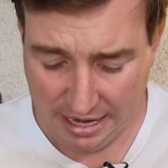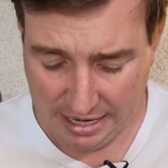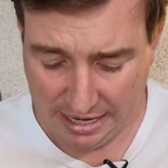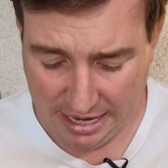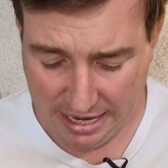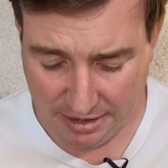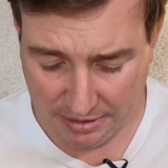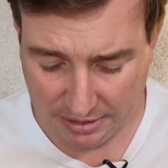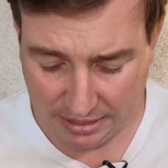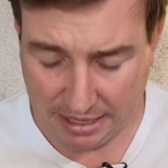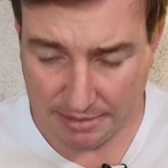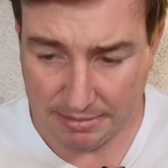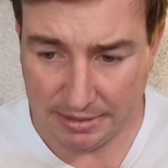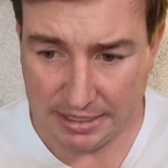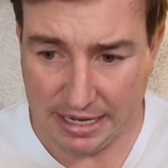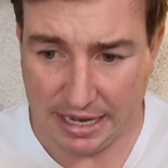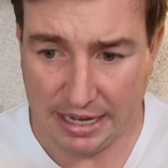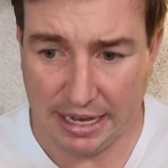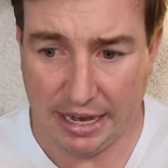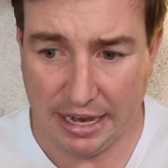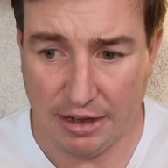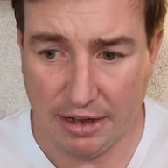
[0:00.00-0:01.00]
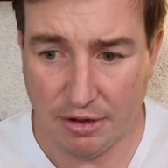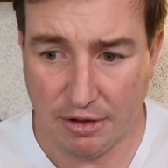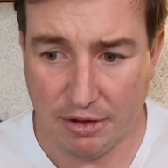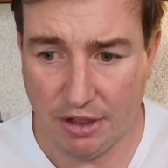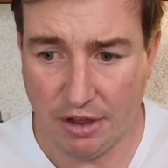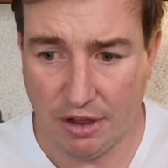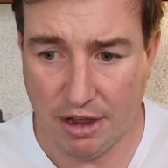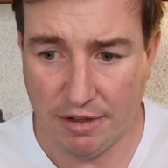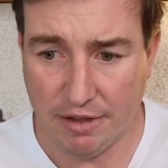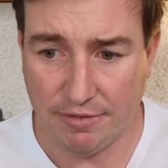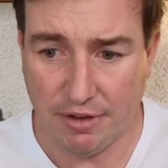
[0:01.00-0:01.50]
Now it comes down here on the
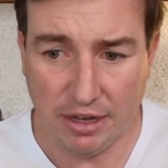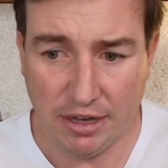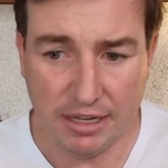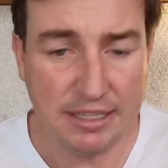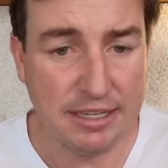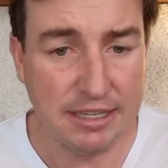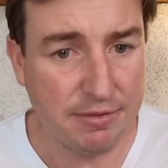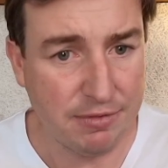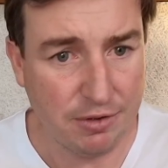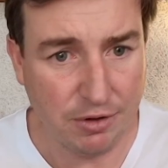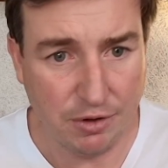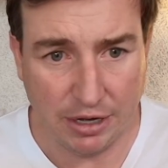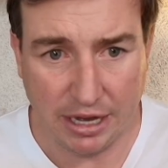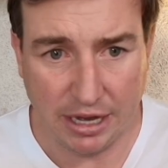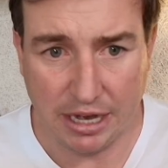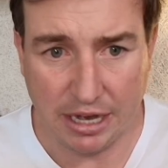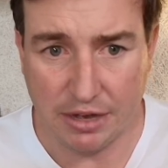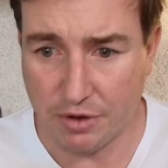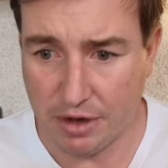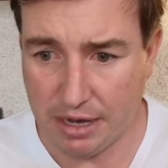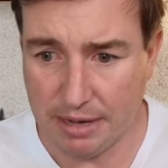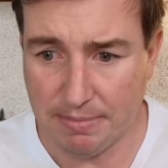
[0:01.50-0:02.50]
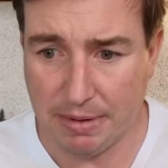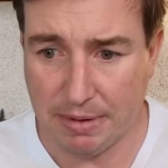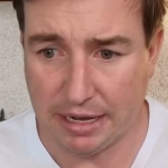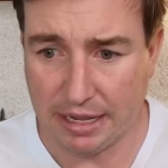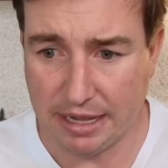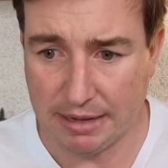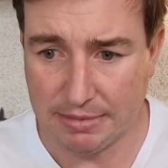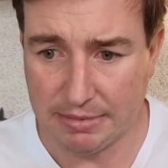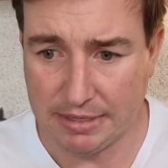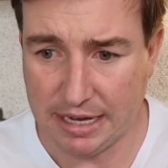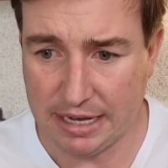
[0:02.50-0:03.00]
iPhone, it's different on Android, but it
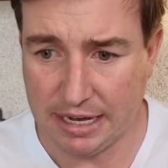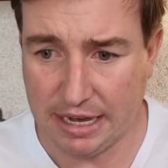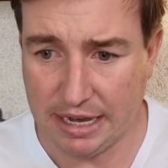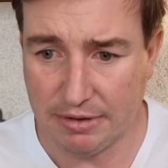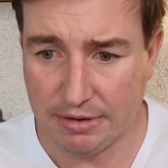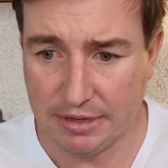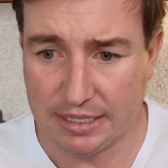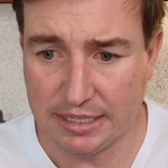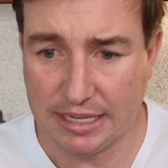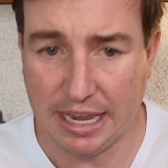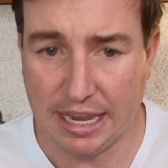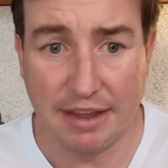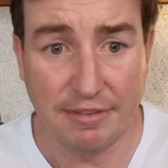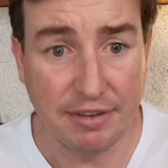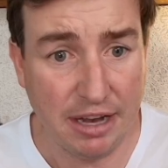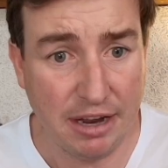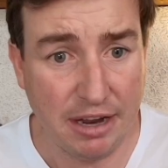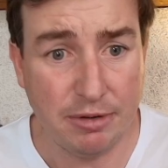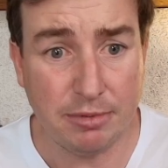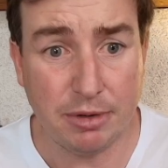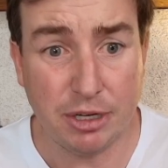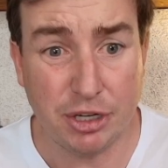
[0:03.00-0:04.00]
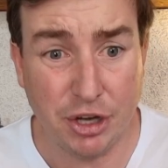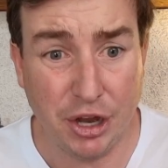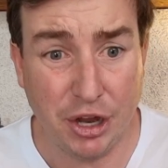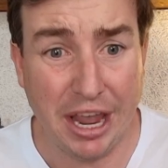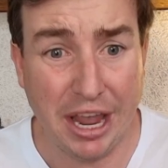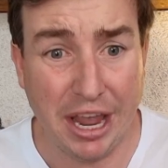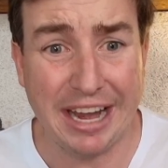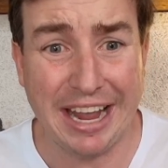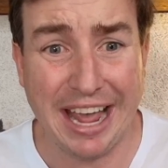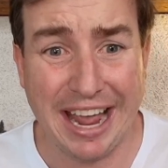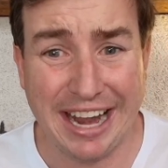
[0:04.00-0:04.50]
comes down here and save. And now I'm gonna show you
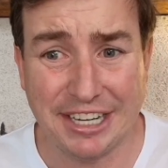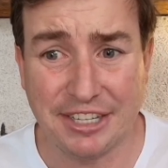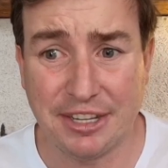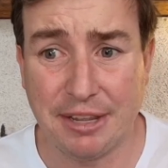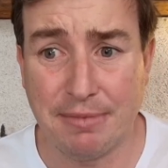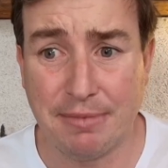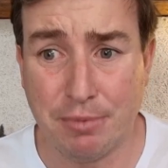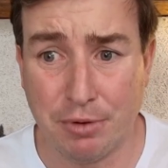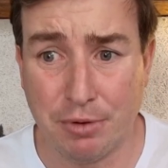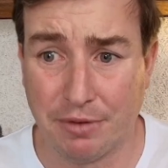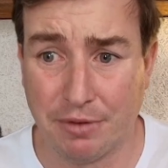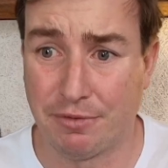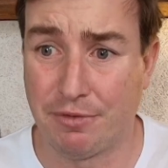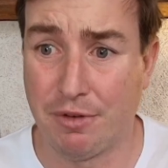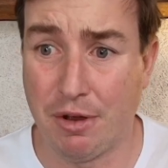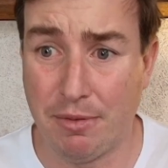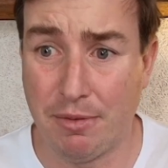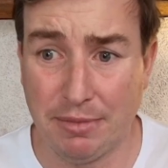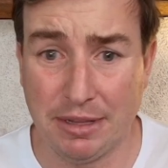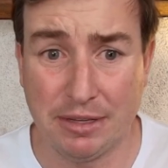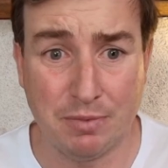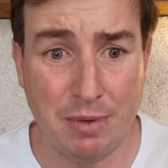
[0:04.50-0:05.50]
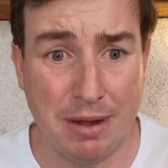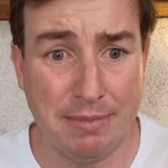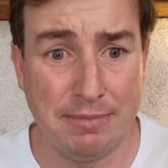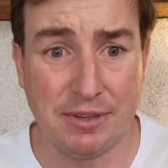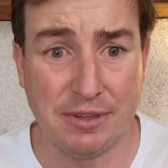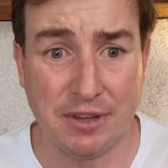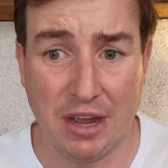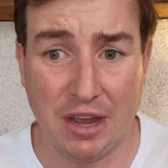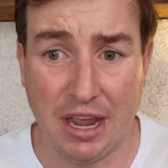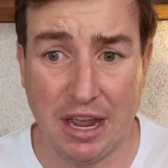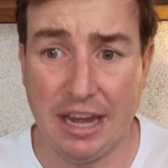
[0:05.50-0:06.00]
how to actually put it from this
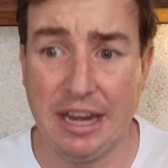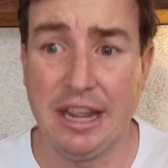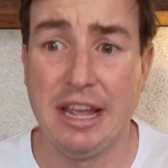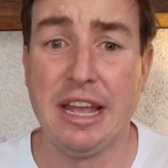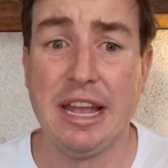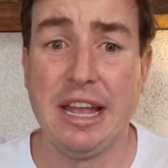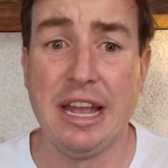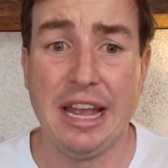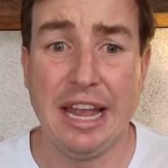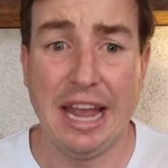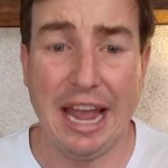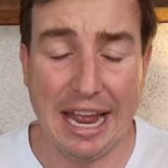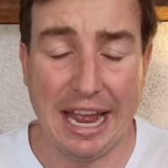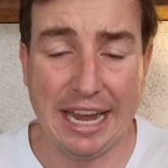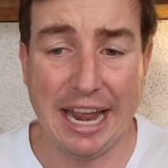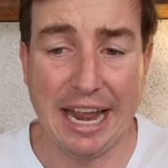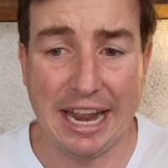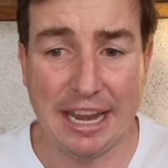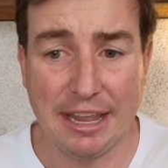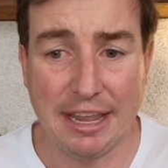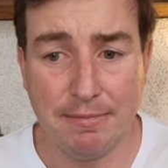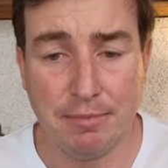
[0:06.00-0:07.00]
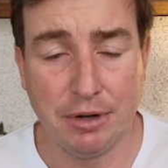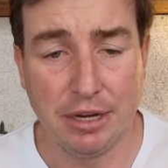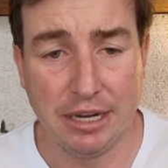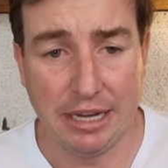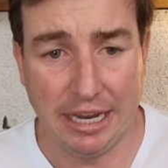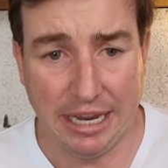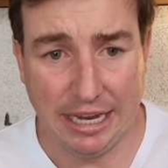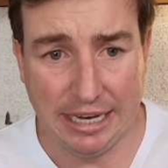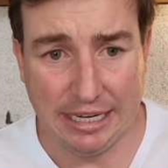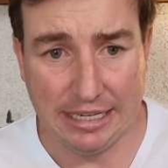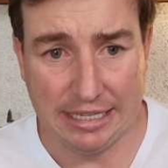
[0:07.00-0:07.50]
website and how you put it
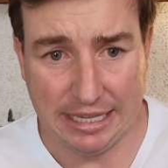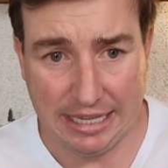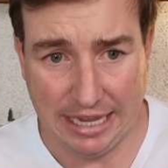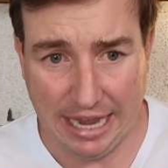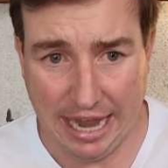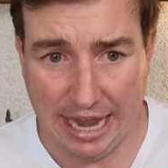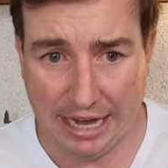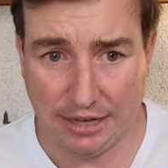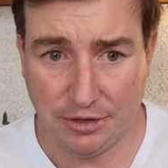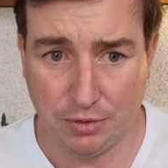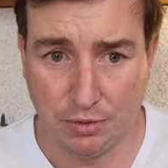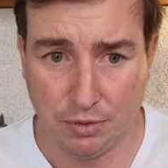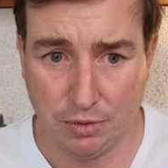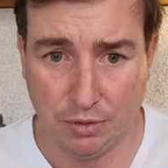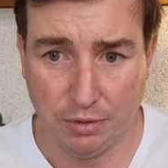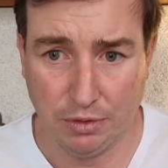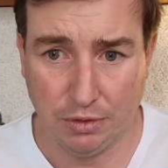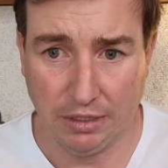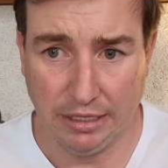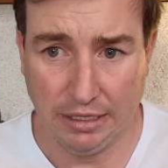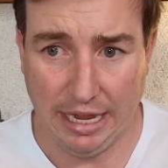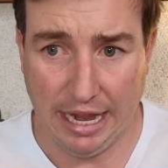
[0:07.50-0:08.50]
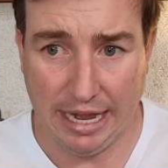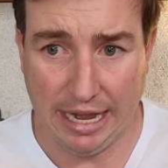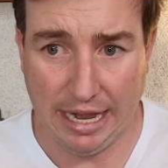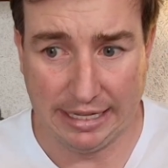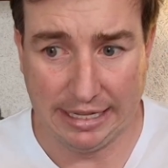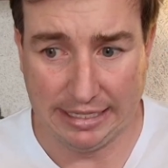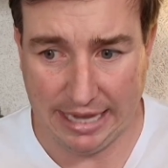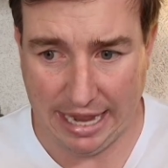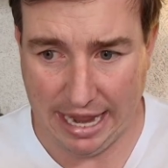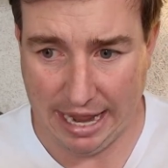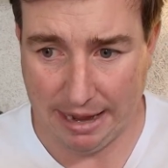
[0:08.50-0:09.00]
into the actual
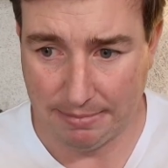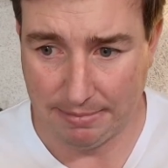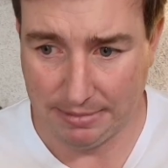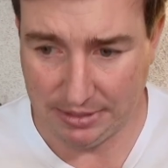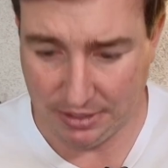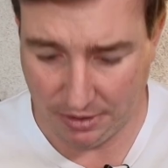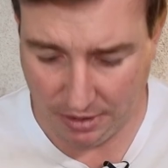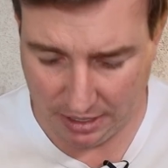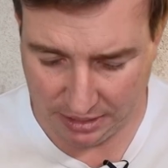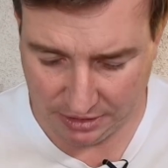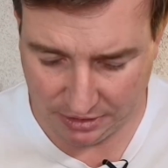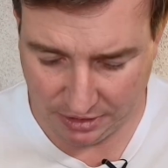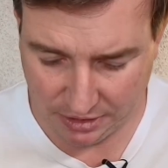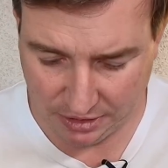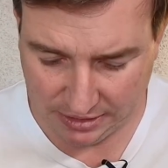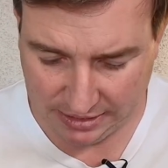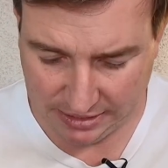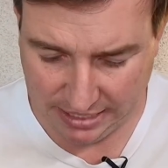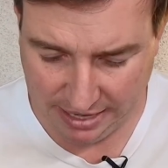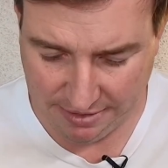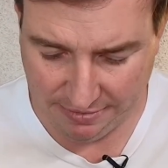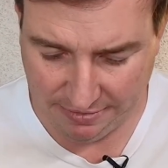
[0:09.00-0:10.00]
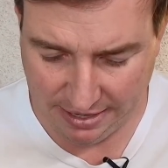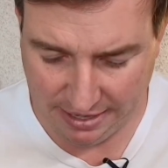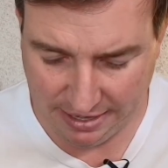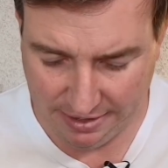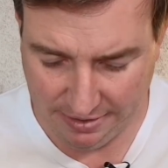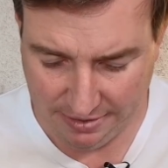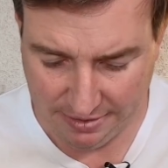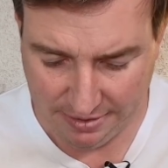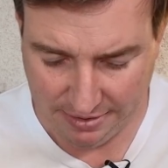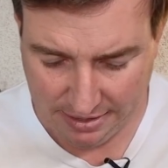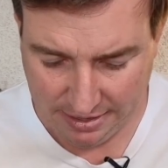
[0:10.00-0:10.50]
Edits app. So I just go save here,
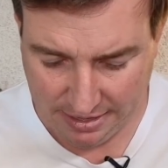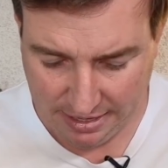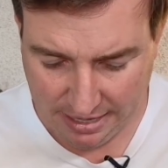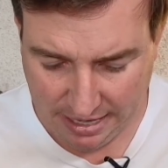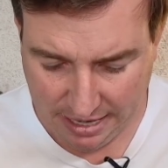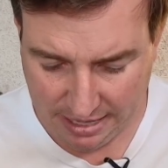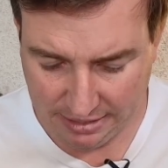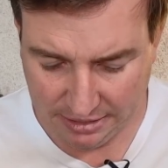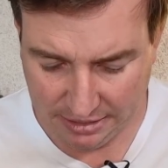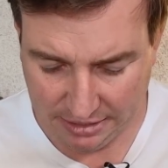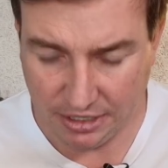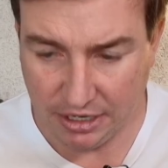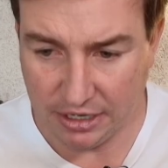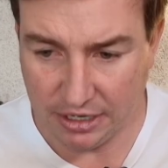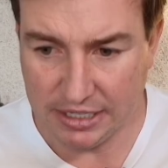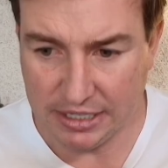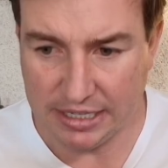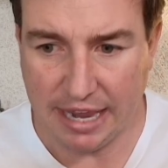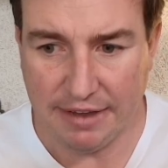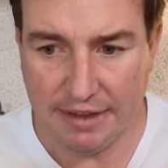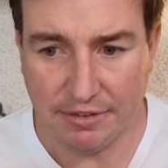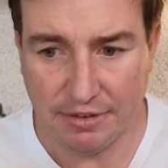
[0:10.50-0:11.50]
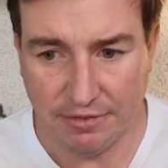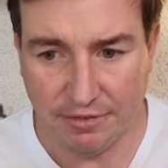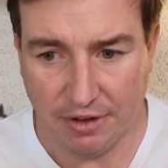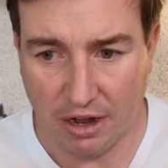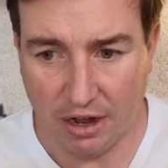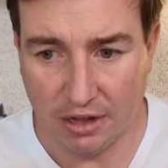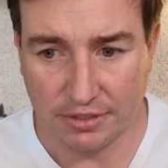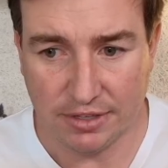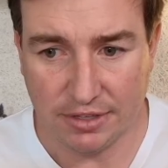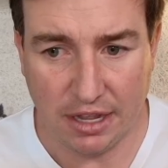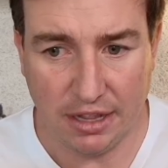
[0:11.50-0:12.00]
and let's just go save to
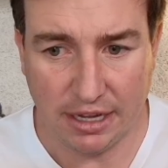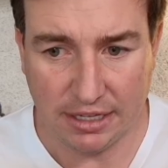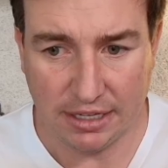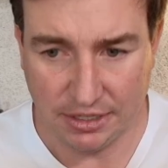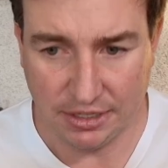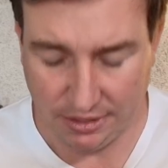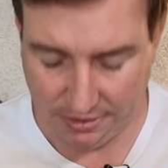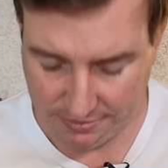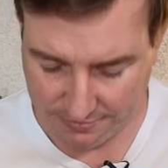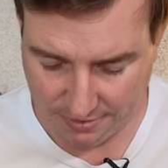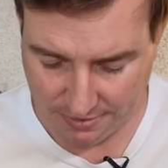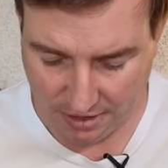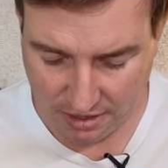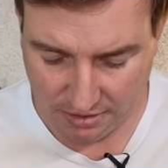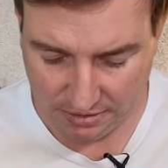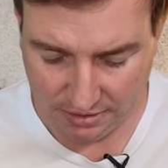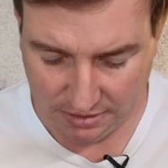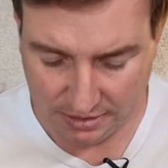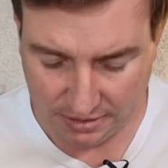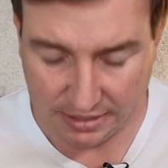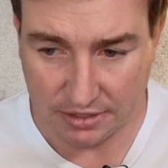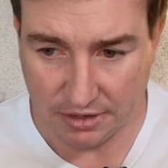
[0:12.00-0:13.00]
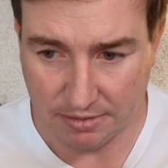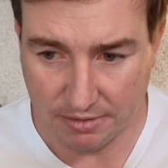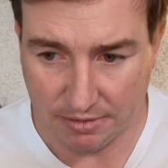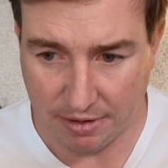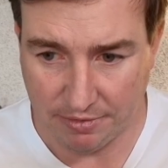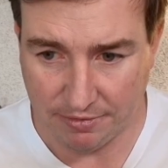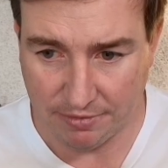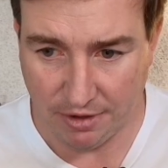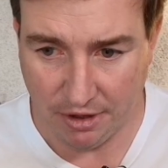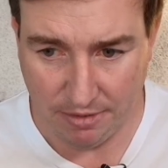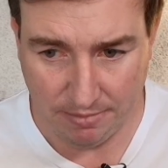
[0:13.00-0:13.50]
files. I like to use files because it's on my
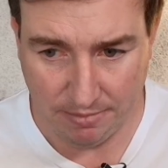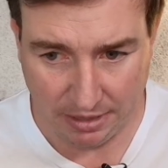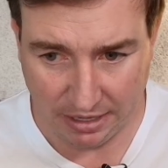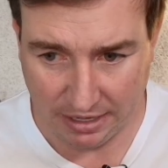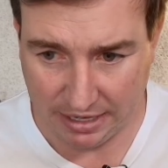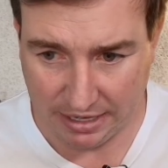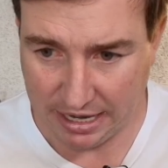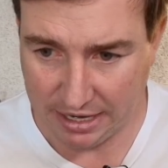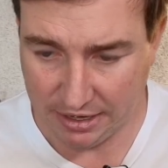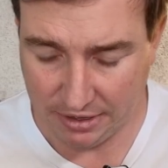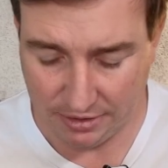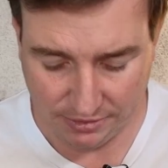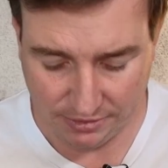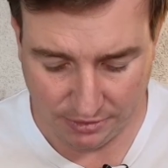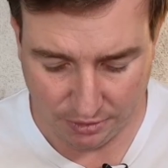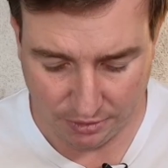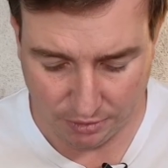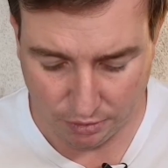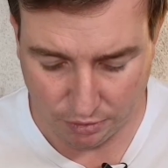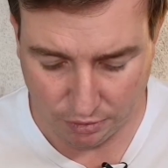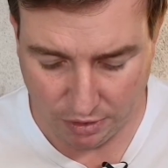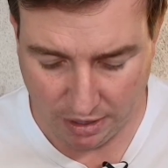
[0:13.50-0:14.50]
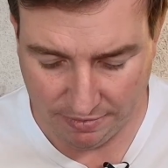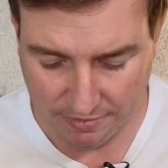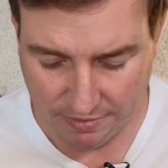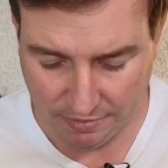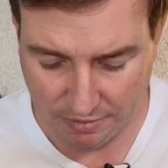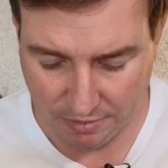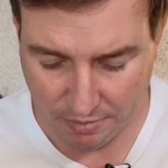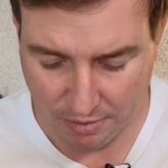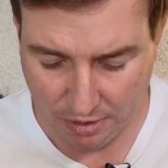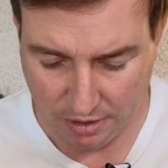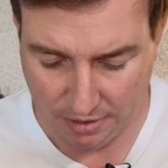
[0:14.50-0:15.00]
phone, but you can use Google Drive
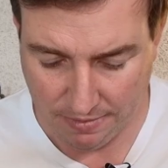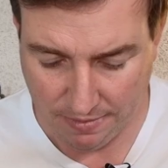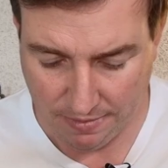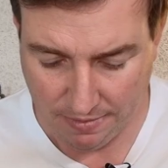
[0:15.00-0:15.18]
if you want.